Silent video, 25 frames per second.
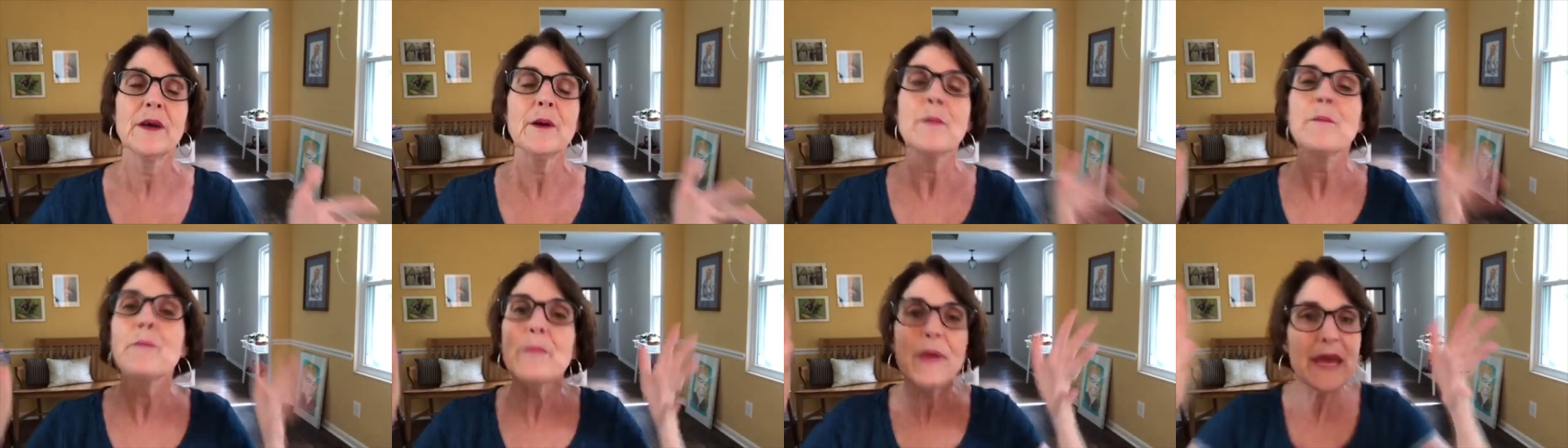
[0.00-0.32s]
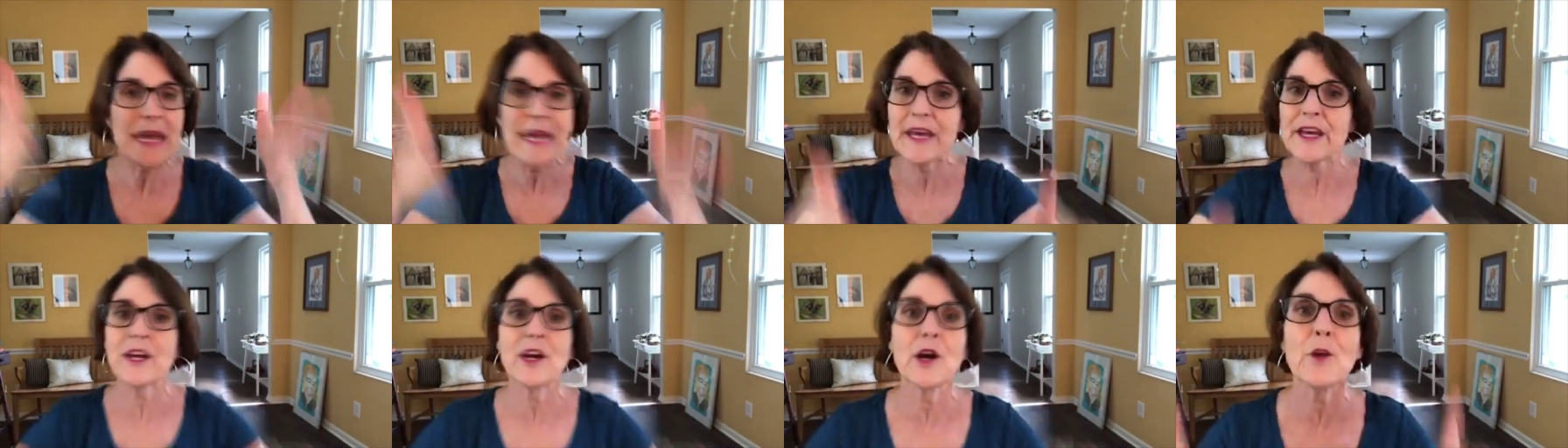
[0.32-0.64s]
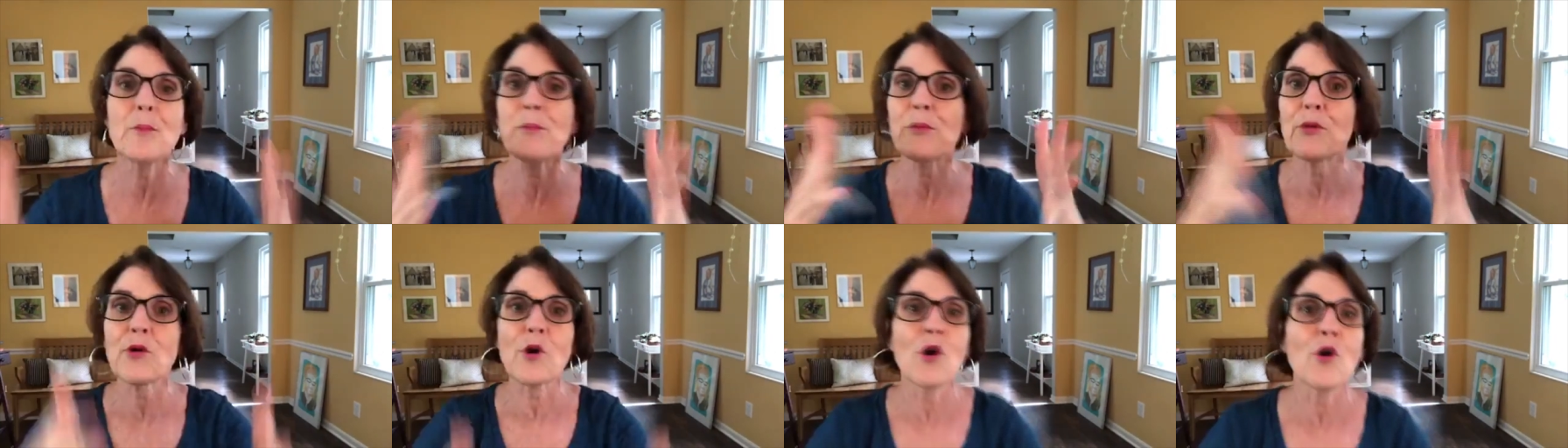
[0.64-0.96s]
Pick a
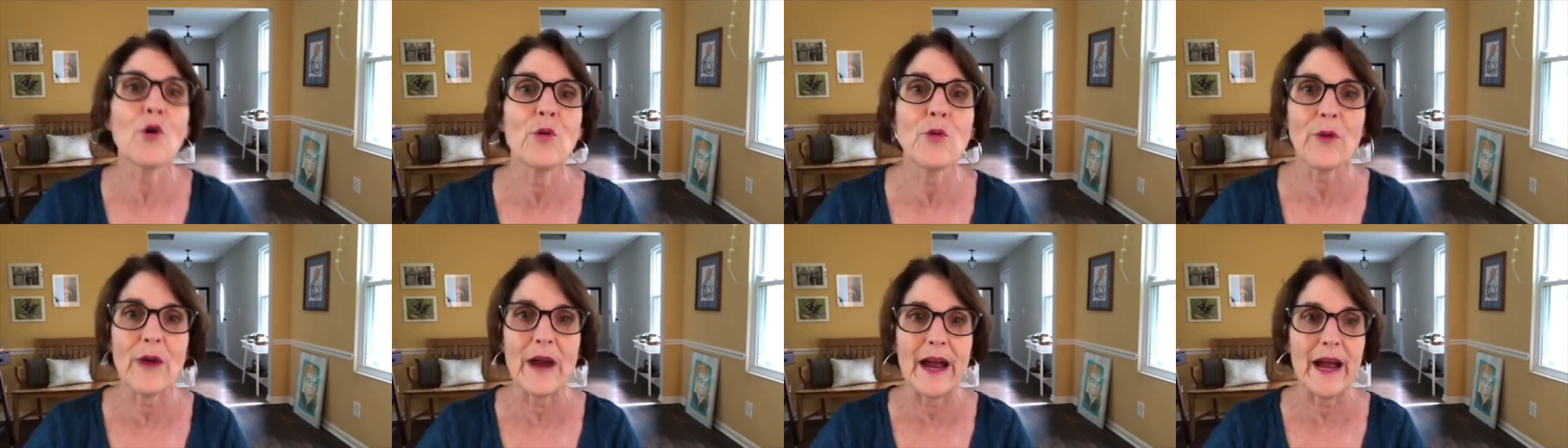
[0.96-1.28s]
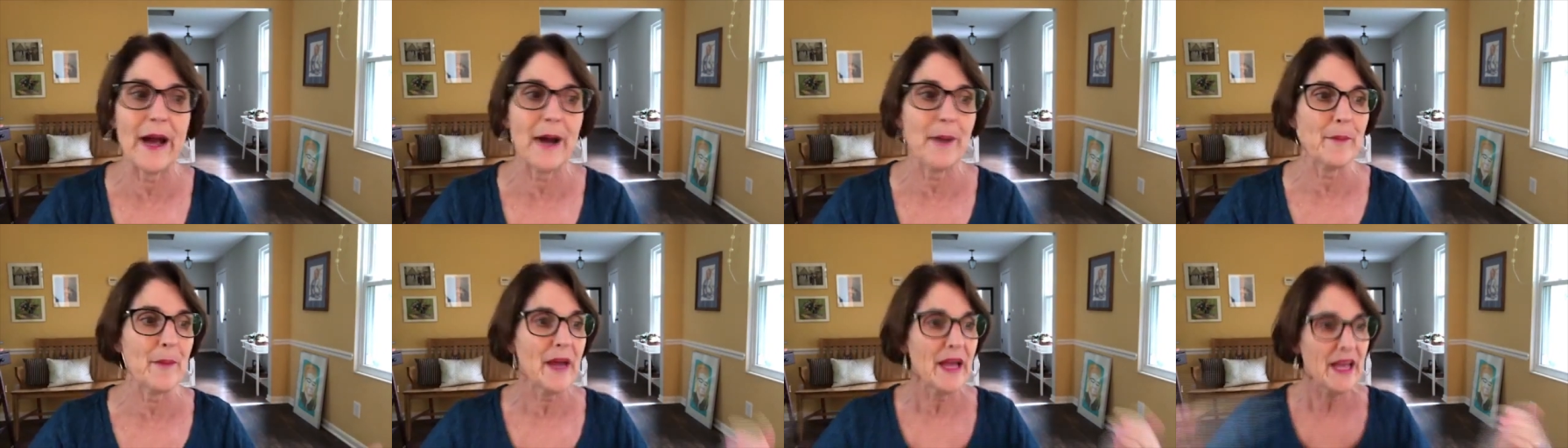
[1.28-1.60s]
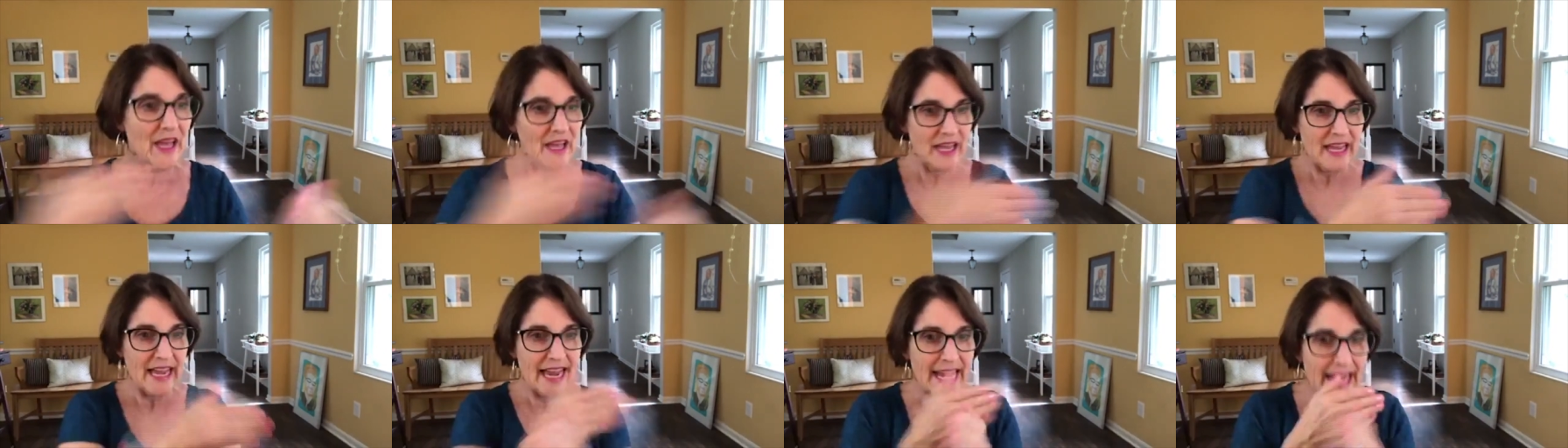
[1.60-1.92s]
program,
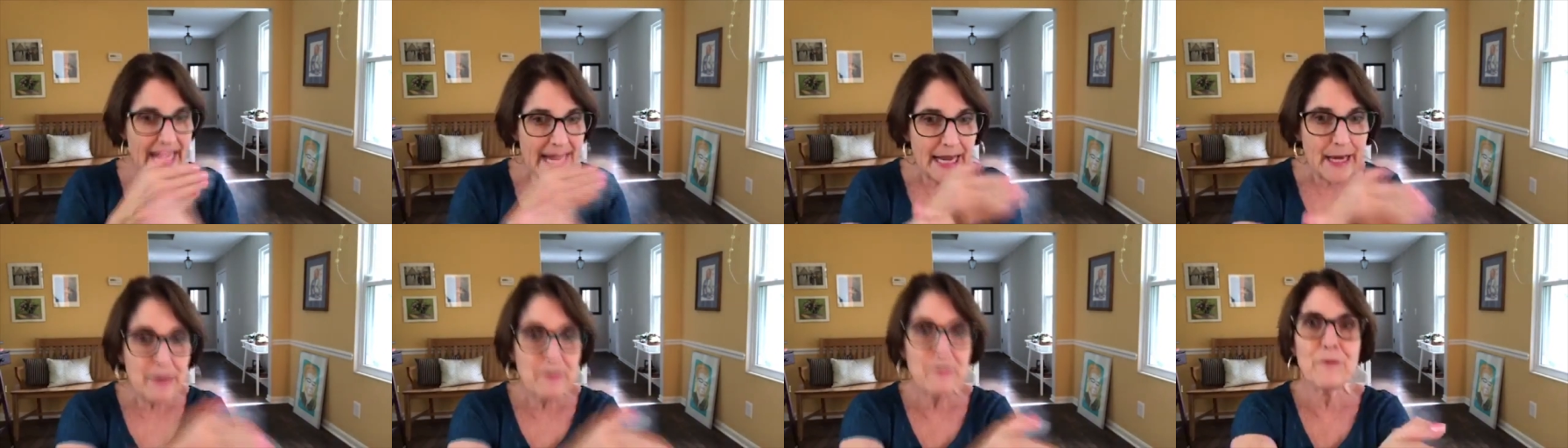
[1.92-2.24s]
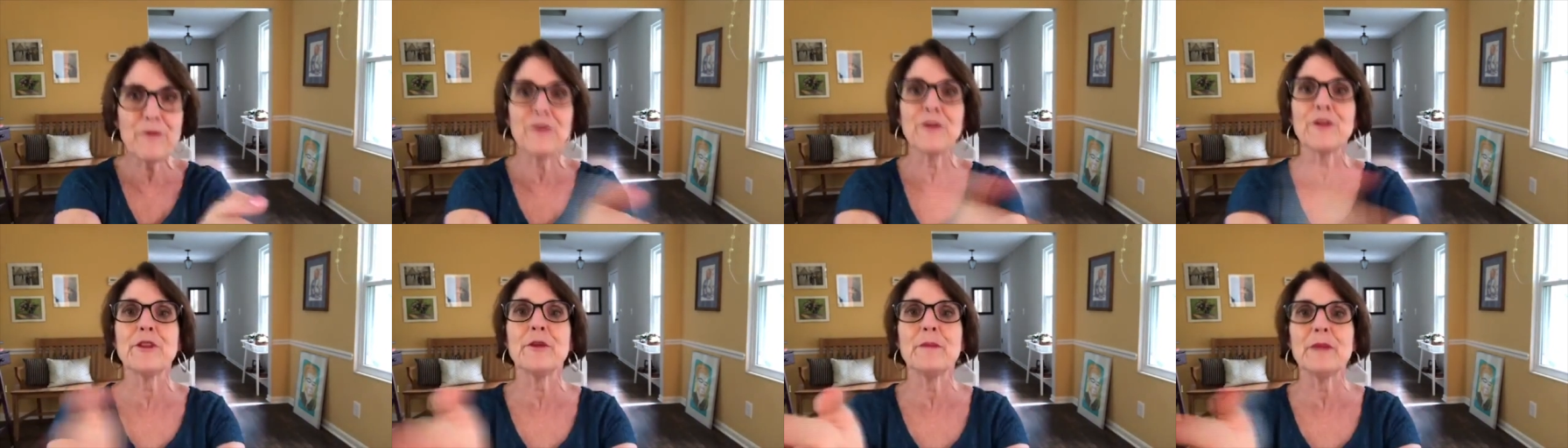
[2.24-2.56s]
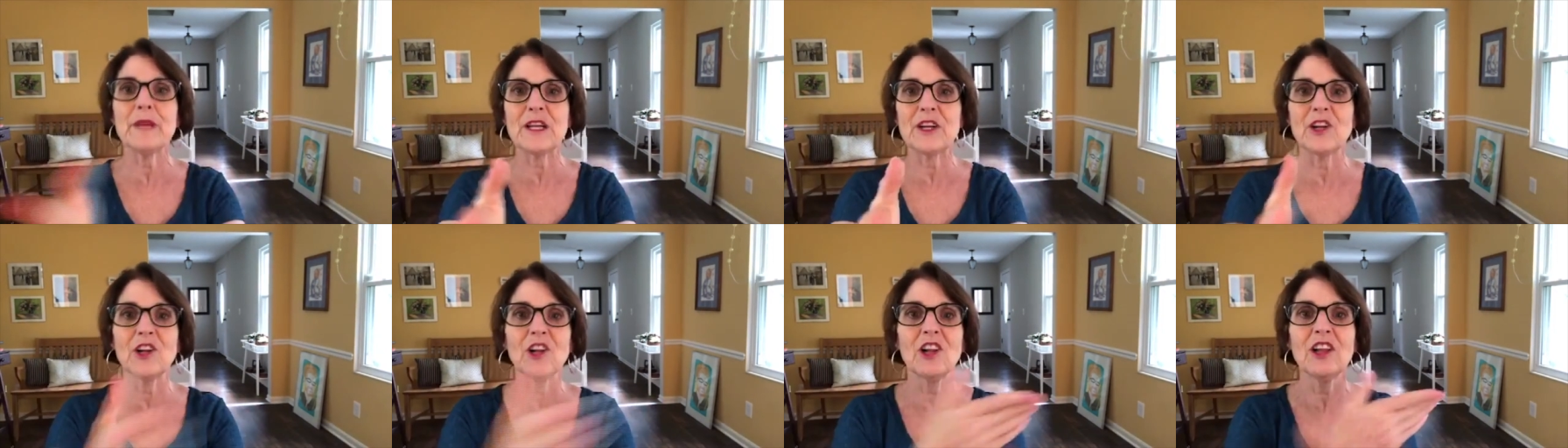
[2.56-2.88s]
aim for the
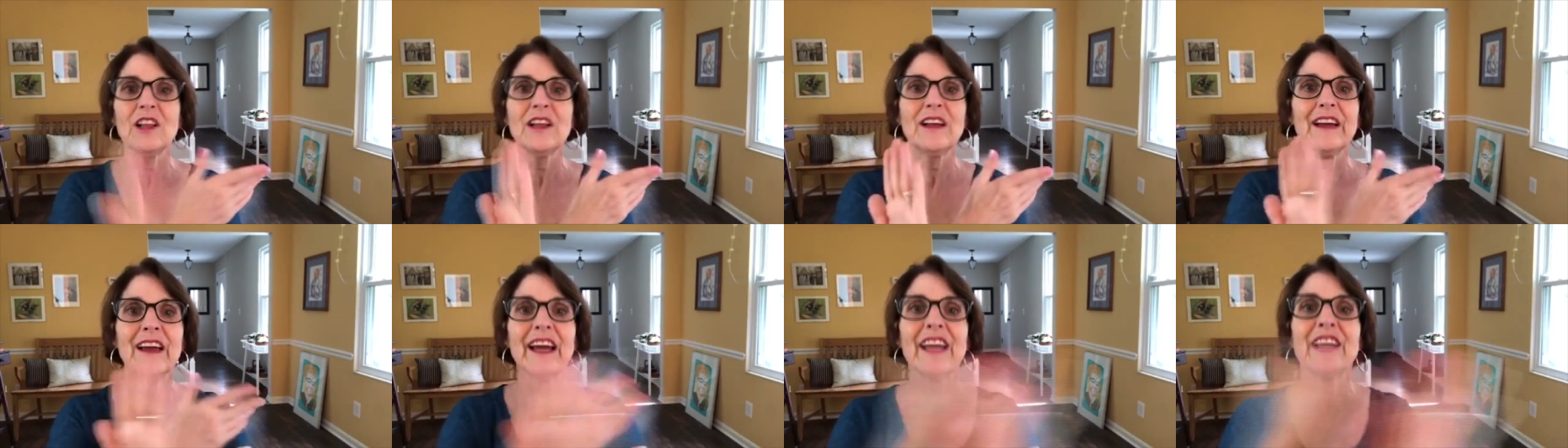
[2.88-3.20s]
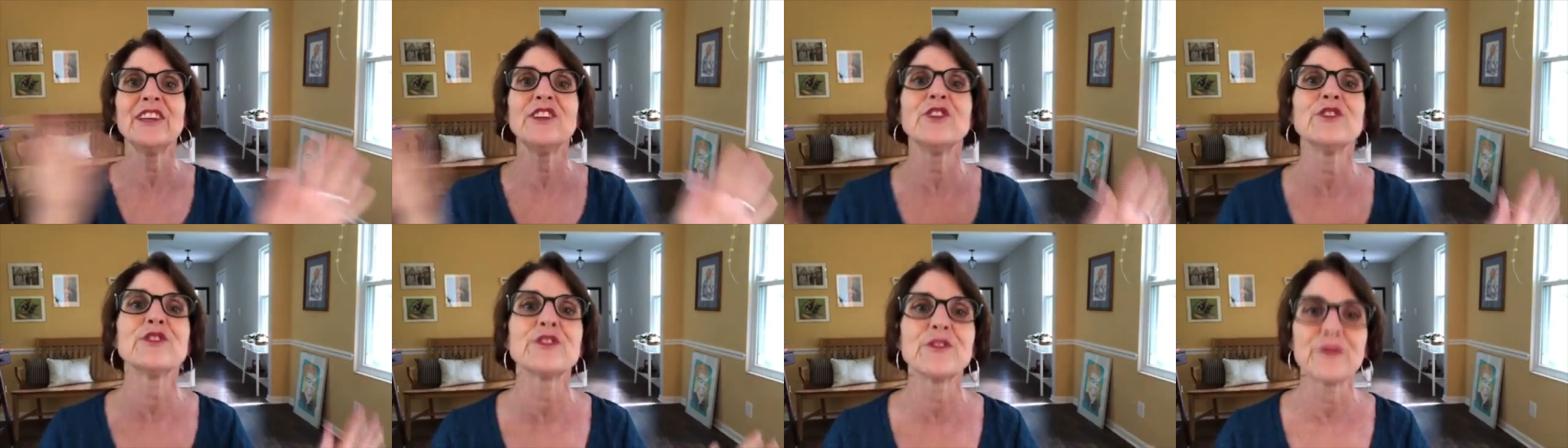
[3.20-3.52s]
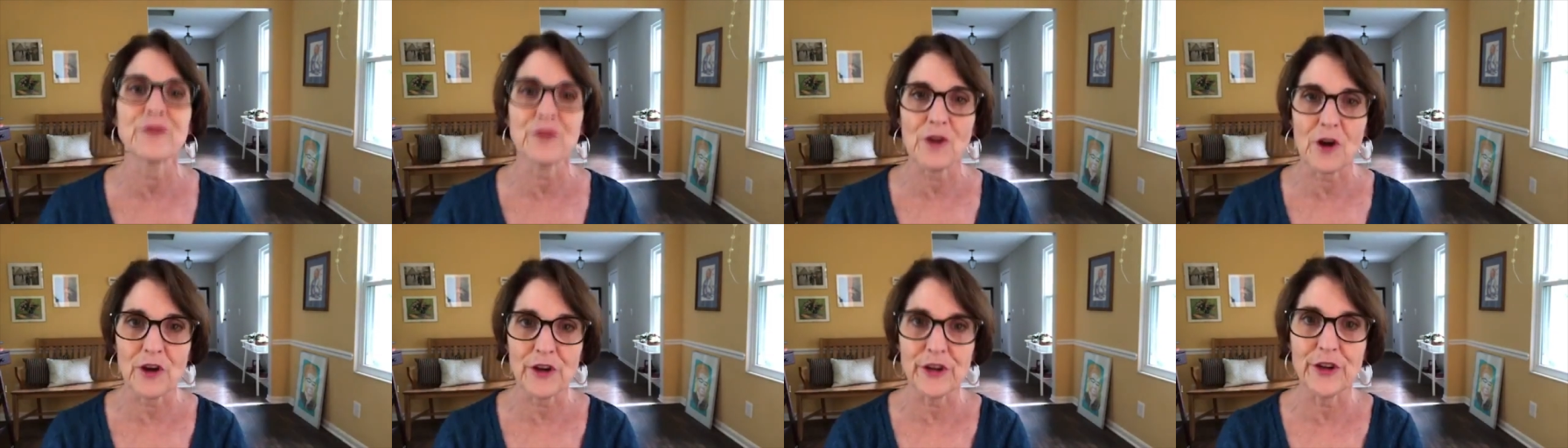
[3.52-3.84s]
middle, and use it
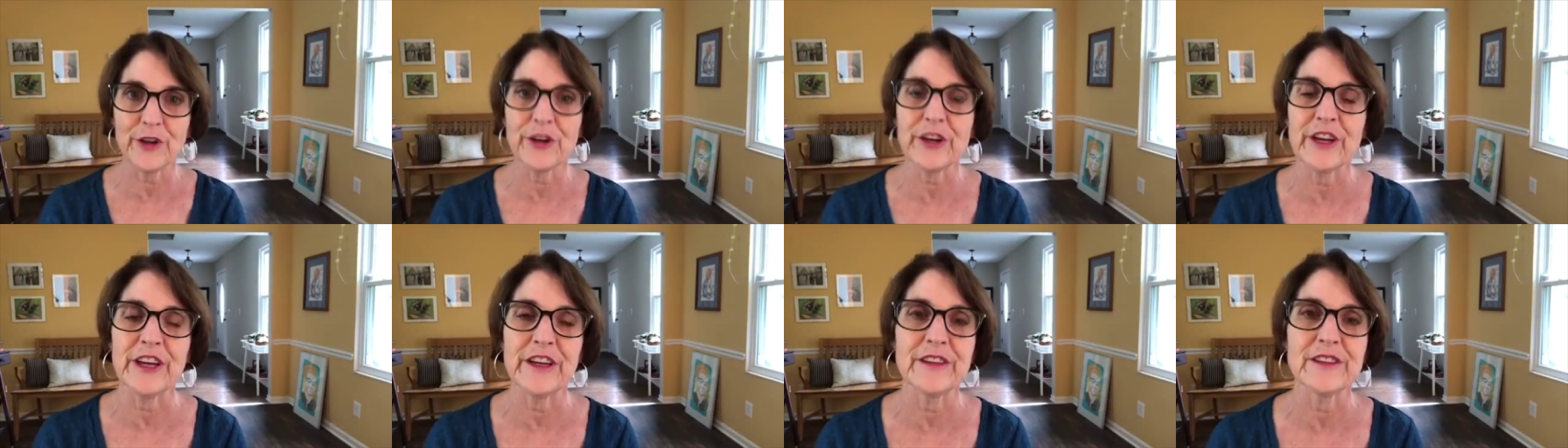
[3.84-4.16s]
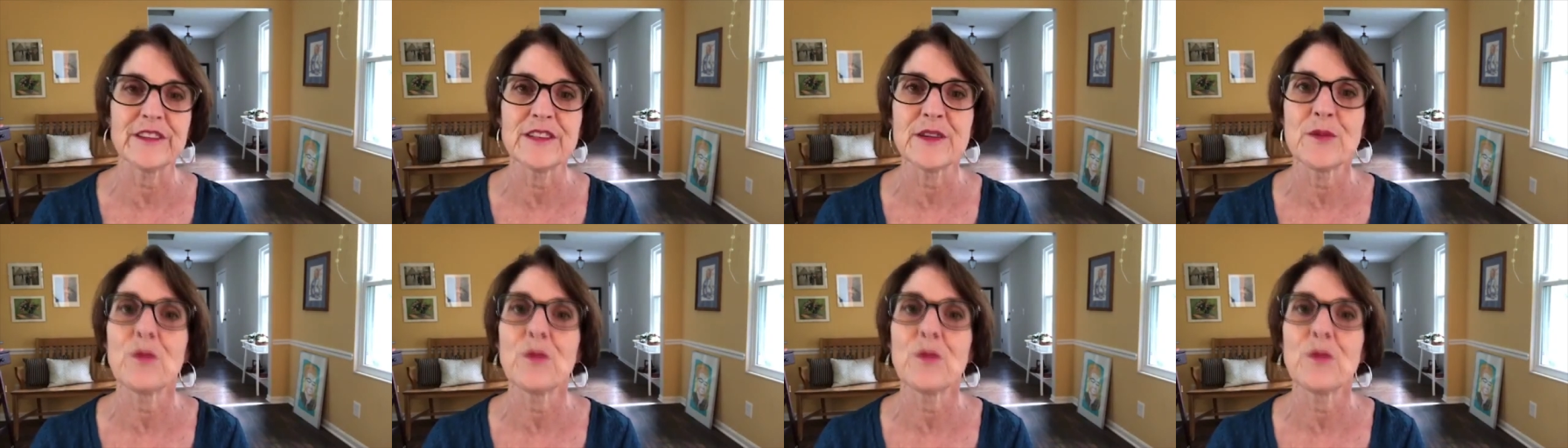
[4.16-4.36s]
for all your kids.